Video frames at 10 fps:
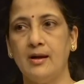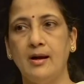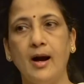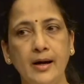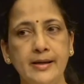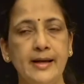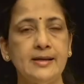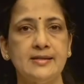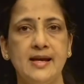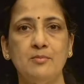
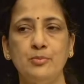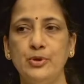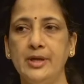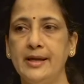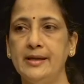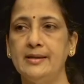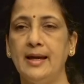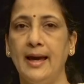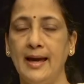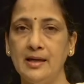Cardiac tamponade
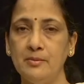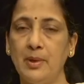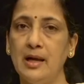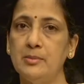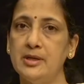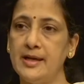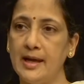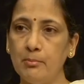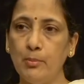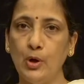and pulmonary
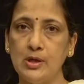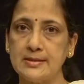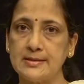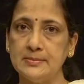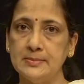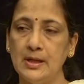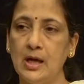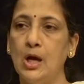embolism